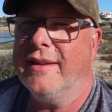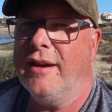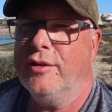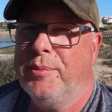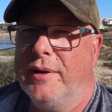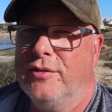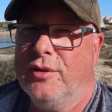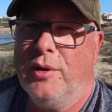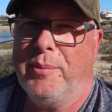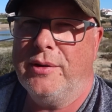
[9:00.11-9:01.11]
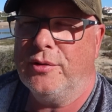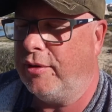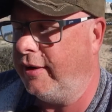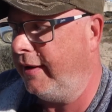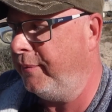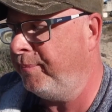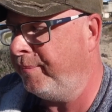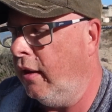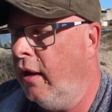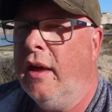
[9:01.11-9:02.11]
the lifespan of solar panels right now.
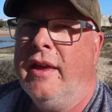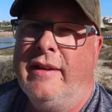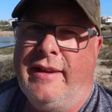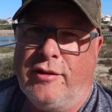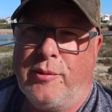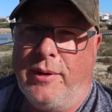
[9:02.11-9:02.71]
Next